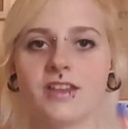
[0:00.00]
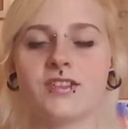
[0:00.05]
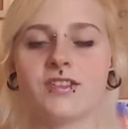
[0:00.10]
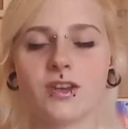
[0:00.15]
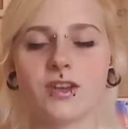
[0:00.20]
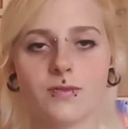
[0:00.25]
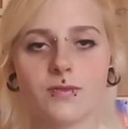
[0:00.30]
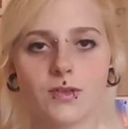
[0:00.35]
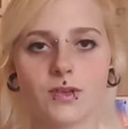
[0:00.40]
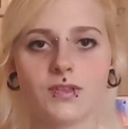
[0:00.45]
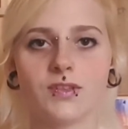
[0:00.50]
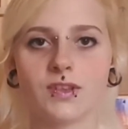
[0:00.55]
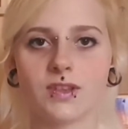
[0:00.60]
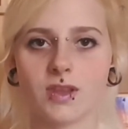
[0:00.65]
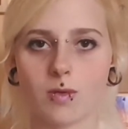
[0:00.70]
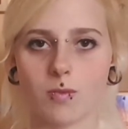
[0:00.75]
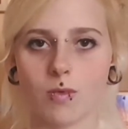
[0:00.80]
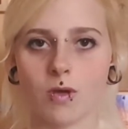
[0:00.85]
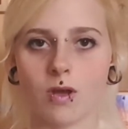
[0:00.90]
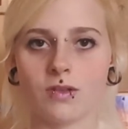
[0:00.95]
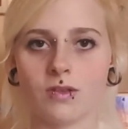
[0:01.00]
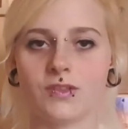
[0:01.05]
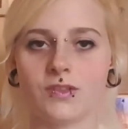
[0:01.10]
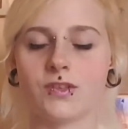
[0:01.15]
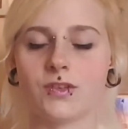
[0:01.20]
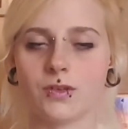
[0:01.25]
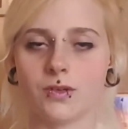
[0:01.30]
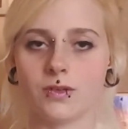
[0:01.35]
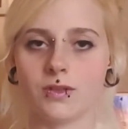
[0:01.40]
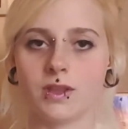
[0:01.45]
Instead of using their words
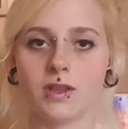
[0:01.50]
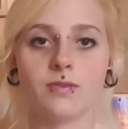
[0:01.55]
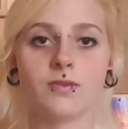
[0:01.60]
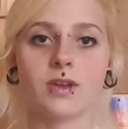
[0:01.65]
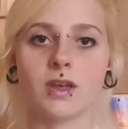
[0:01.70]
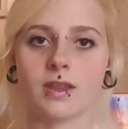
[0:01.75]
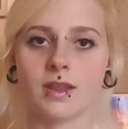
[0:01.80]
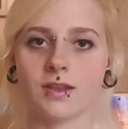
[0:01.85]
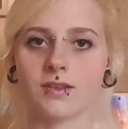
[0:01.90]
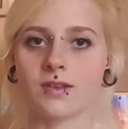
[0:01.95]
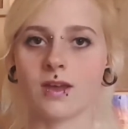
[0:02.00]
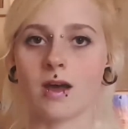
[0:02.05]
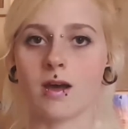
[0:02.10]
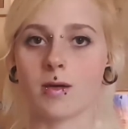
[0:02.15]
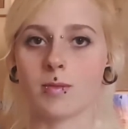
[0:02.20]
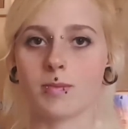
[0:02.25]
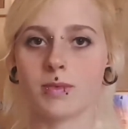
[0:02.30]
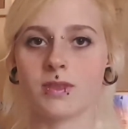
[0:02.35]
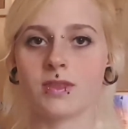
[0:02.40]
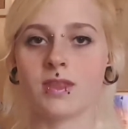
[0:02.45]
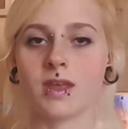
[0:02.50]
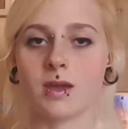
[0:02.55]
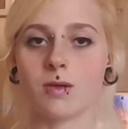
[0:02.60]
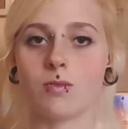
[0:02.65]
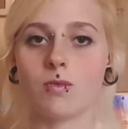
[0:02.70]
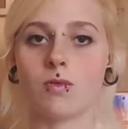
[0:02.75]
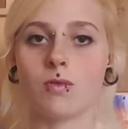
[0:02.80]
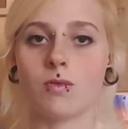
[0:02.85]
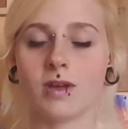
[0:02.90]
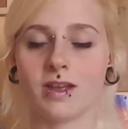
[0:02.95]
to lift others up, they
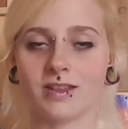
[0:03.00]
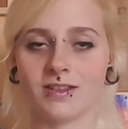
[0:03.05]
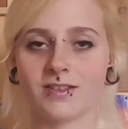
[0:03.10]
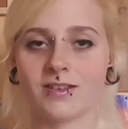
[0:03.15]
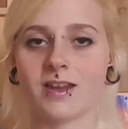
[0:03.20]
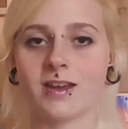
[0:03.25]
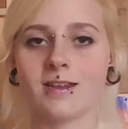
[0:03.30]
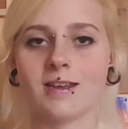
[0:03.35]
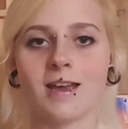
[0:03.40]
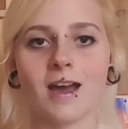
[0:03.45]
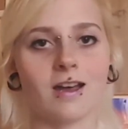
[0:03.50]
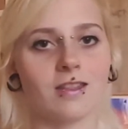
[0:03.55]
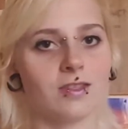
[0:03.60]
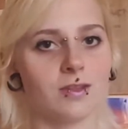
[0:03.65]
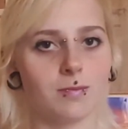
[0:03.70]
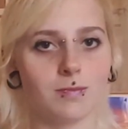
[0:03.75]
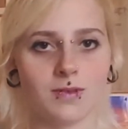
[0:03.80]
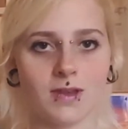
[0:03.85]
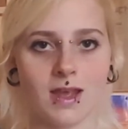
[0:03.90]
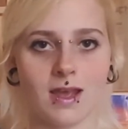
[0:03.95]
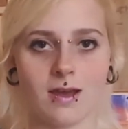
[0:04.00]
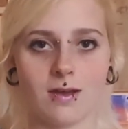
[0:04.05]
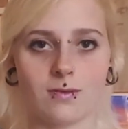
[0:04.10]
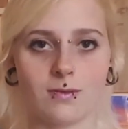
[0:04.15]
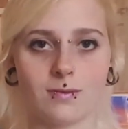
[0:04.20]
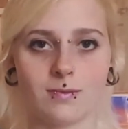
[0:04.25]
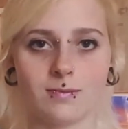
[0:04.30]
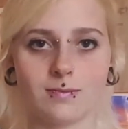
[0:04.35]
will instead cut them down.